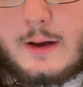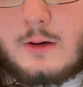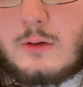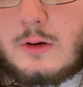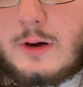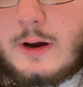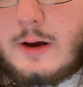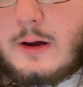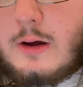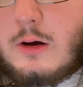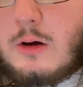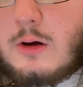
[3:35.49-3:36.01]

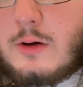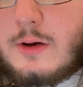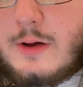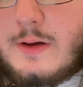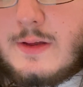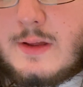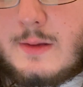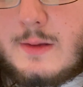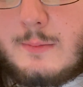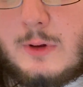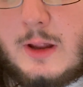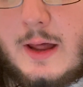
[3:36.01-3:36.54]
coronary artery
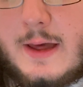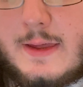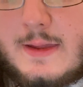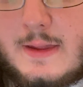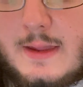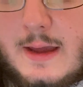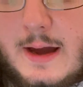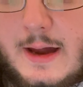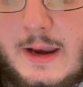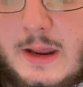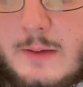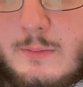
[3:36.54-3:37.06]
supplies
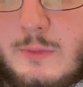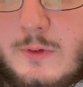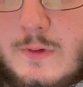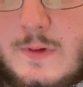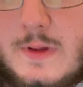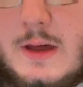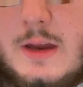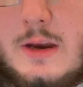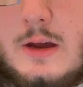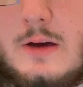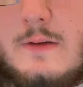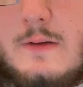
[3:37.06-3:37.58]
90%